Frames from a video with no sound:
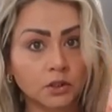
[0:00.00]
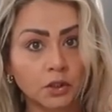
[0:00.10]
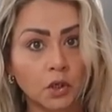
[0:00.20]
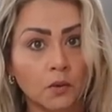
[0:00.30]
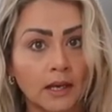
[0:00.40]
you
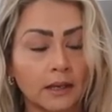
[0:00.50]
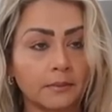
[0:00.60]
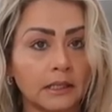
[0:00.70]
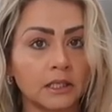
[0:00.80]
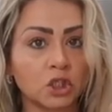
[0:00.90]
know
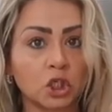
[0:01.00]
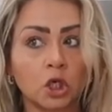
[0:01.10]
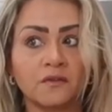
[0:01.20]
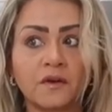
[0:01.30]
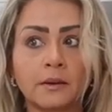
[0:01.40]
Emily, she
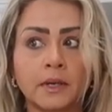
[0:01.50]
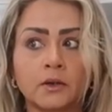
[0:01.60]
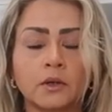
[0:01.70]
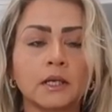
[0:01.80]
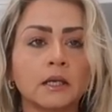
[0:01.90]
loves
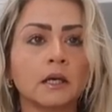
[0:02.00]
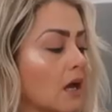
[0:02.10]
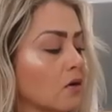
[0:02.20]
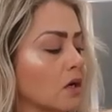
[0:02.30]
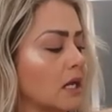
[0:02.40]
camarones.
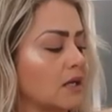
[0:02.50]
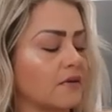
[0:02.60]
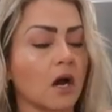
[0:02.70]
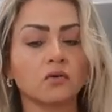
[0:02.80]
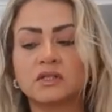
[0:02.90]
I'm gonna leave
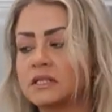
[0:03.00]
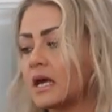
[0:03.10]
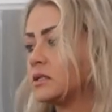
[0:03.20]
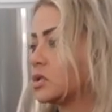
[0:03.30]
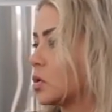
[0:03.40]
it
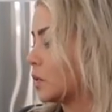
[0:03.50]
outside so